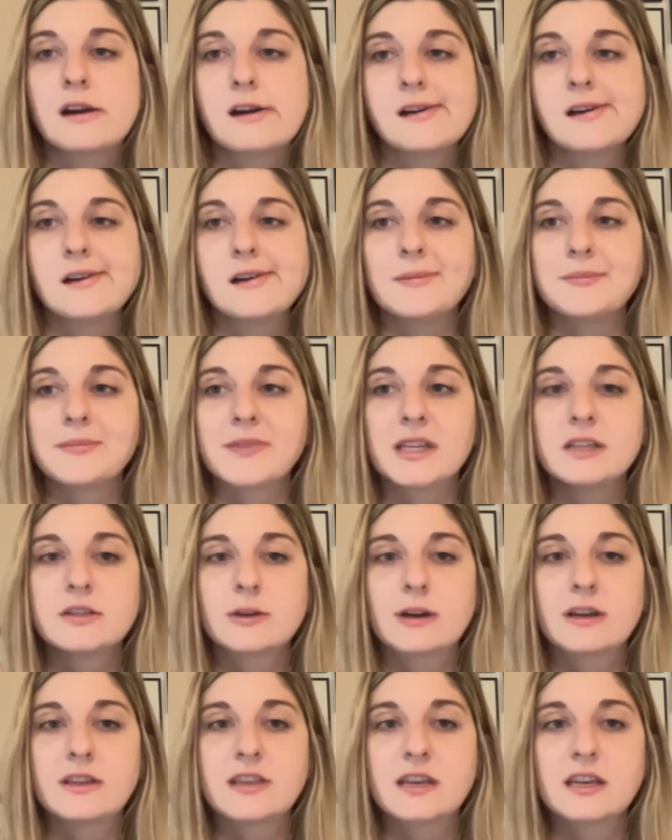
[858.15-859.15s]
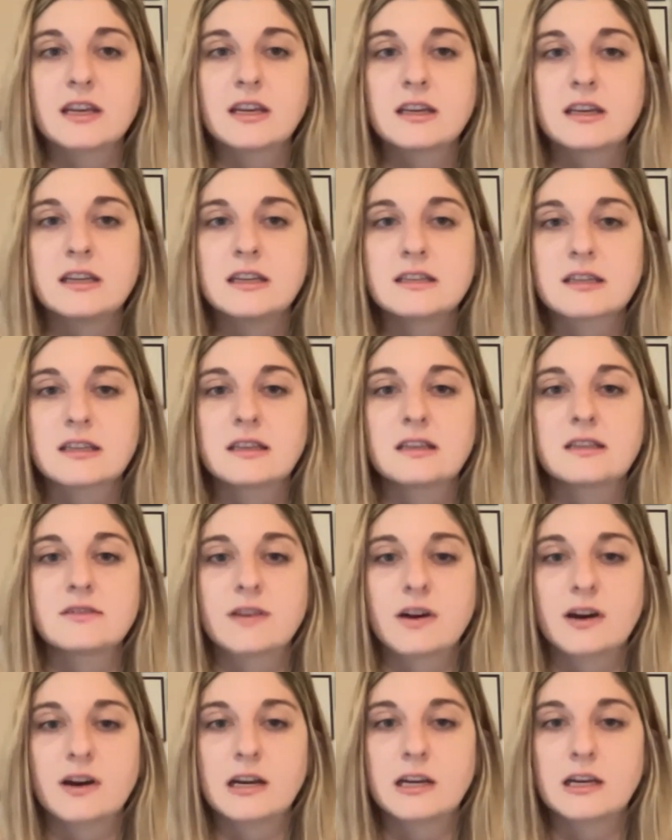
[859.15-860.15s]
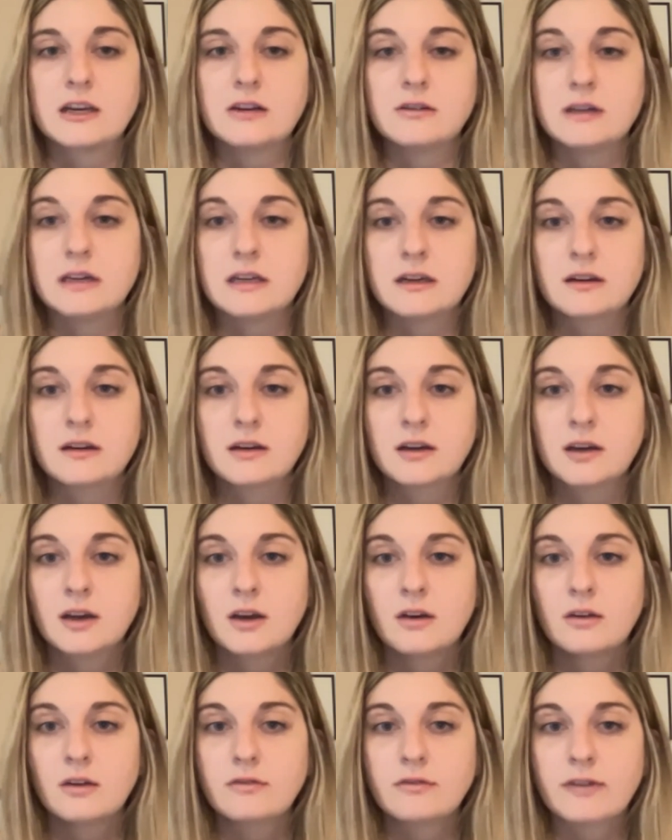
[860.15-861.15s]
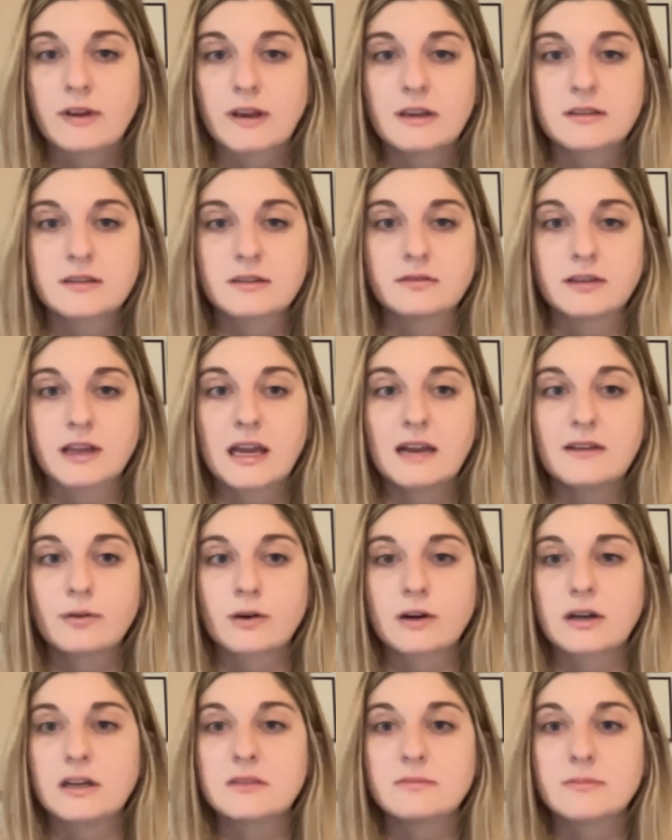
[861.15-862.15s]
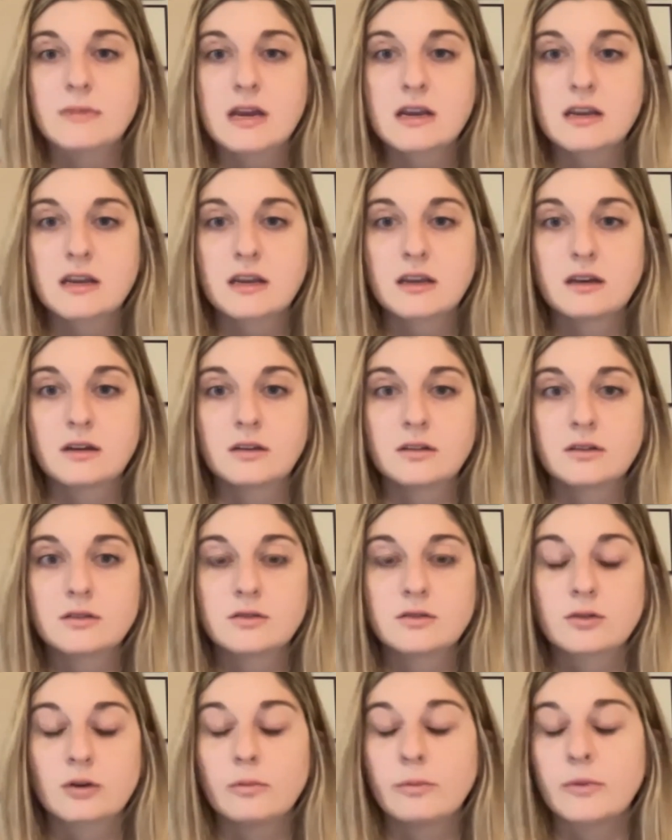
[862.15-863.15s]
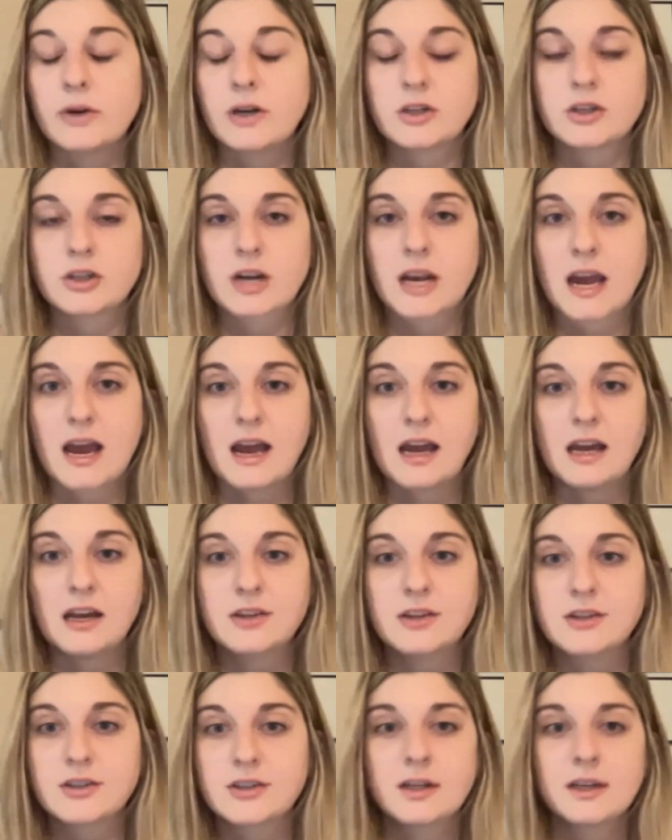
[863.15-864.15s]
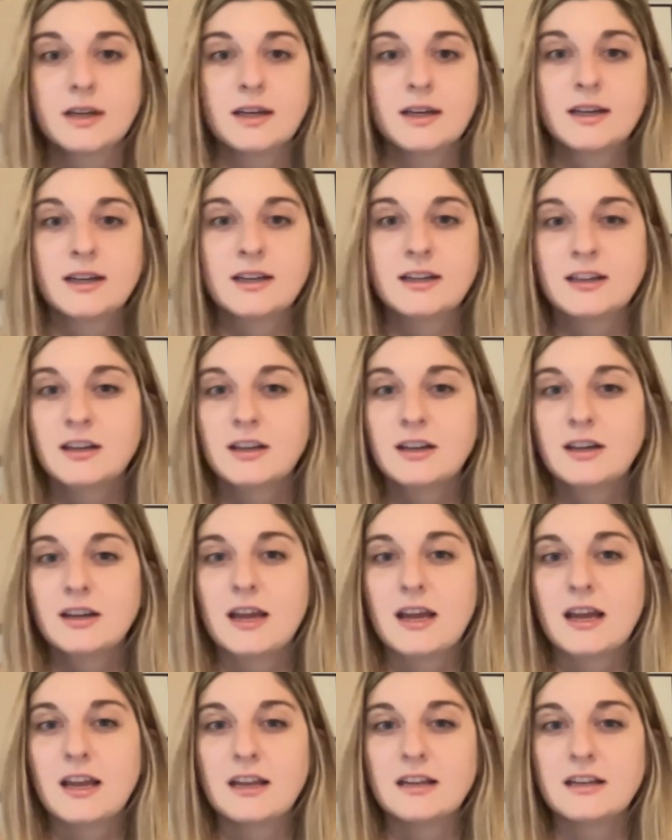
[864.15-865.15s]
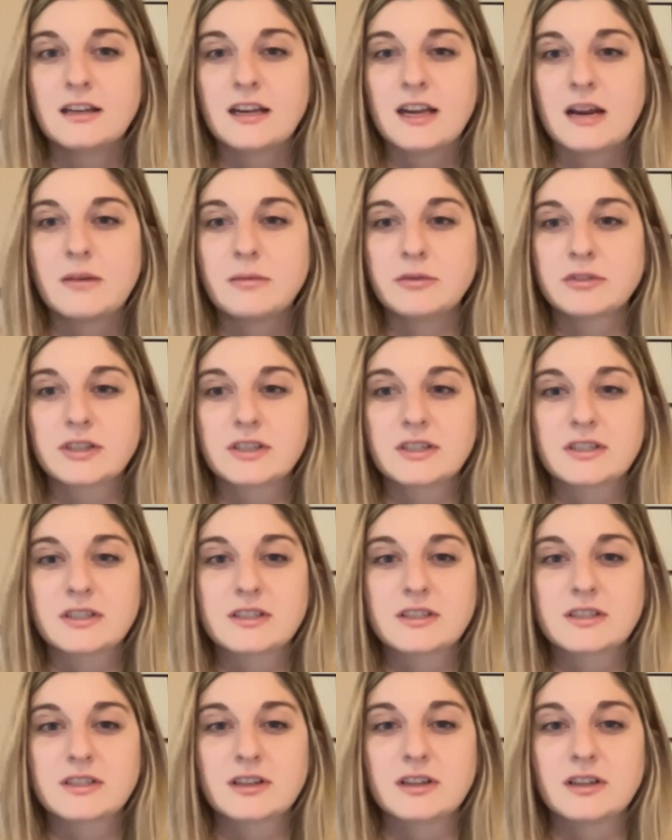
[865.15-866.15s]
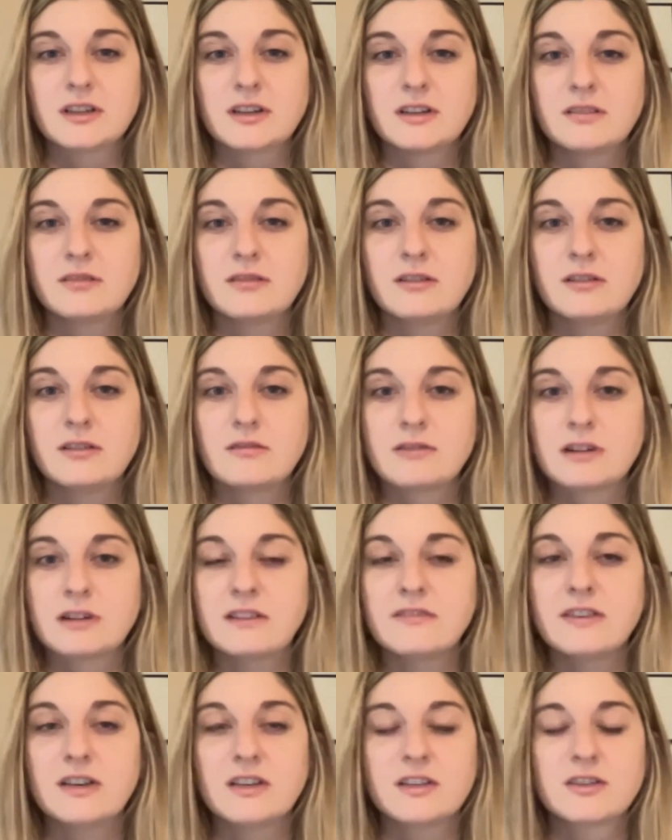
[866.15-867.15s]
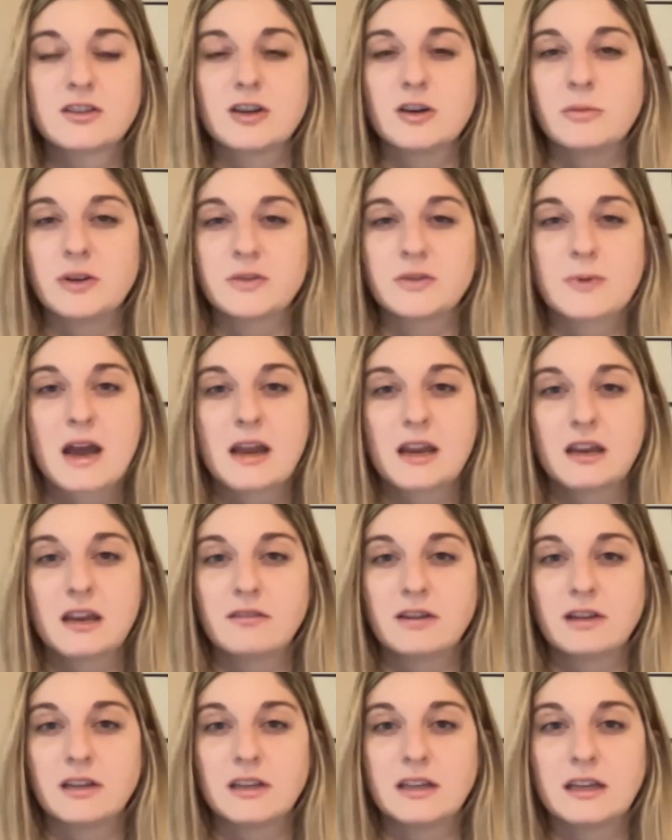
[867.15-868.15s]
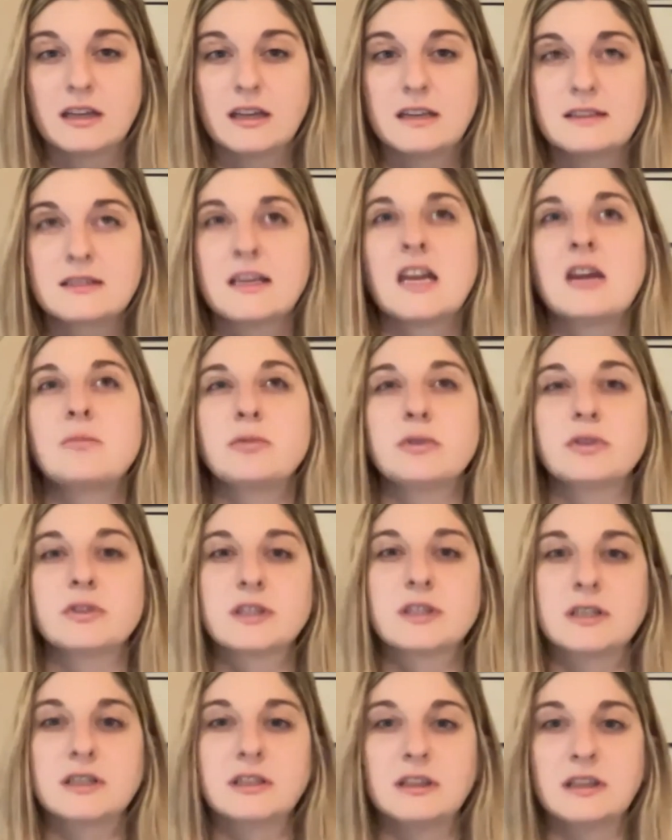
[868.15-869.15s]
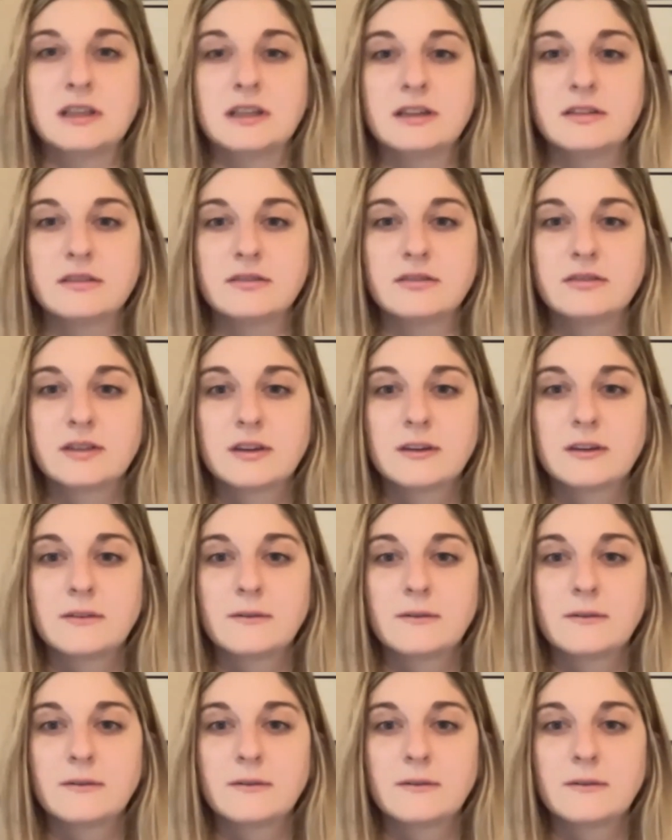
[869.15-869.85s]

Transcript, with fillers: Um, and so I think he's in this very unique phase of life where he's making so much cash and able just to reinvest so much back and really is able to live